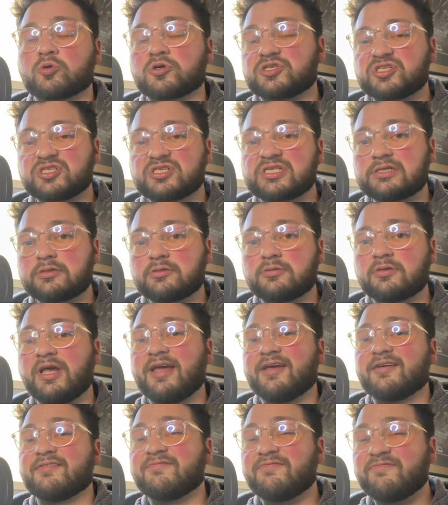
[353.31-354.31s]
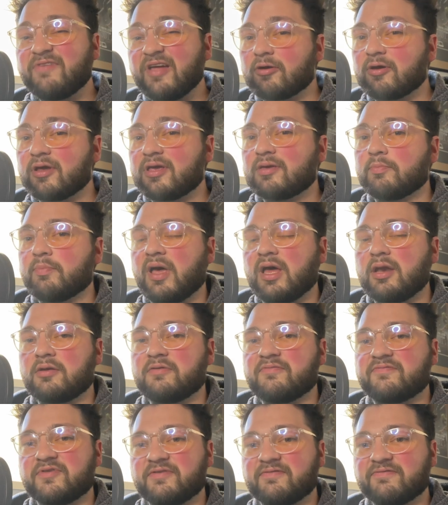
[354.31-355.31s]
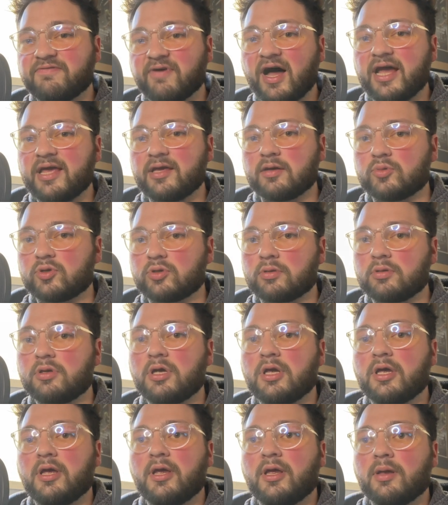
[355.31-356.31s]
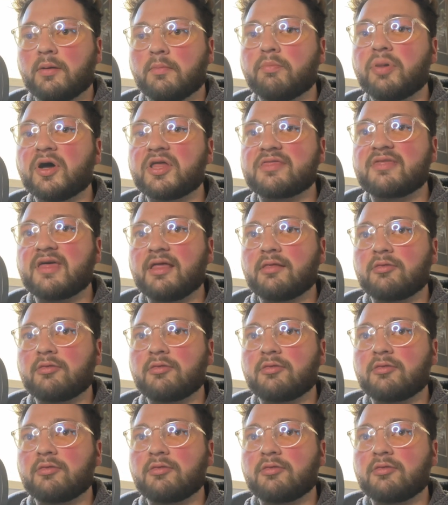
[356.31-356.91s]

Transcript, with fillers: still very competitively viable, but they